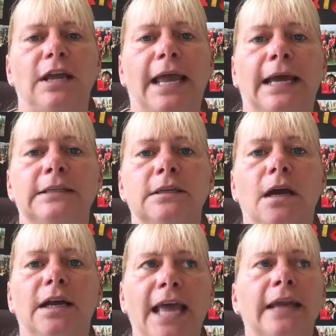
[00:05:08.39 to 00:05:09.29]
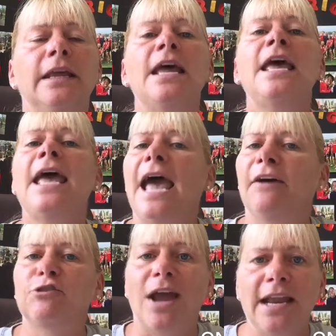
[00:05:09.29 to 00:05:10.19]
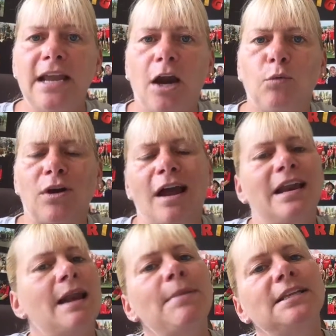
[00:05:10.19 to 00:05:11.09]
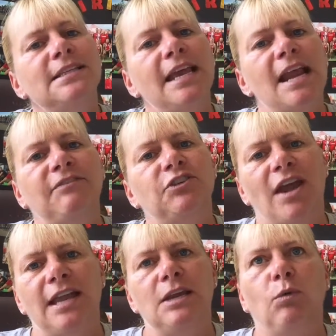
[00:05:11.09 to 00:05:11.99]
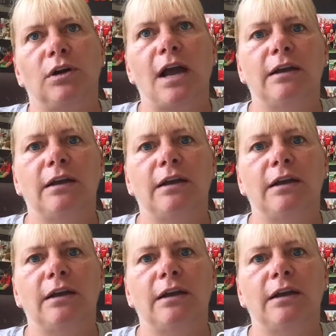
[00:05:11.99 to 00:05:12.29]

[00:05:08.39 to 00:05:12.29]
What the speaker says: And again, after any hard workout, and I'm not saying after any workout.